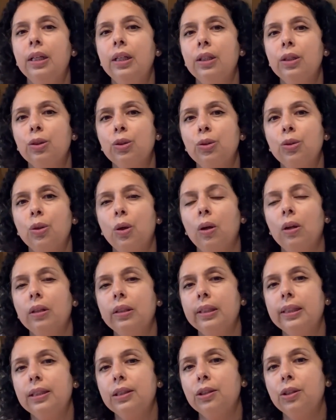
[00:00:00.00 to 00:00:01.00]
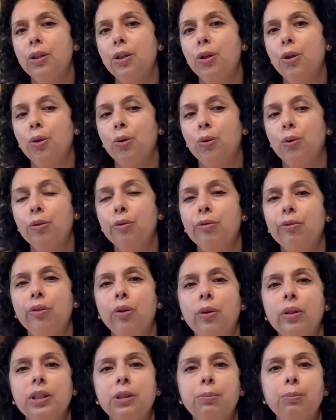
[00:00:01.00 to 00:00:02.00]
salt is known
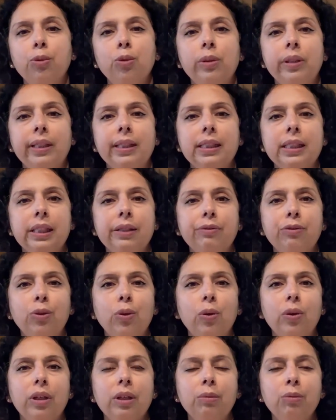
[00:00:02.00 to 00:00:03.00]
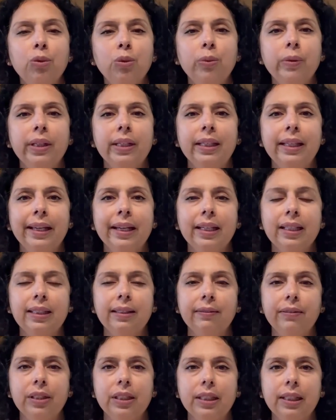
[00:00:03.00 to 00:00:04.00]
for its potency for removing
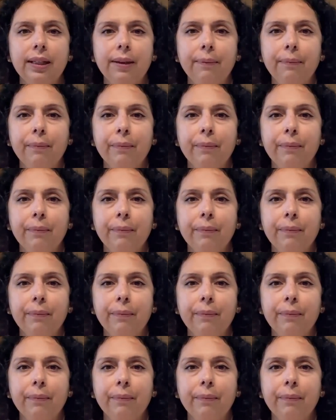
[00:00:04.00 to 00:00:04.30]
negativity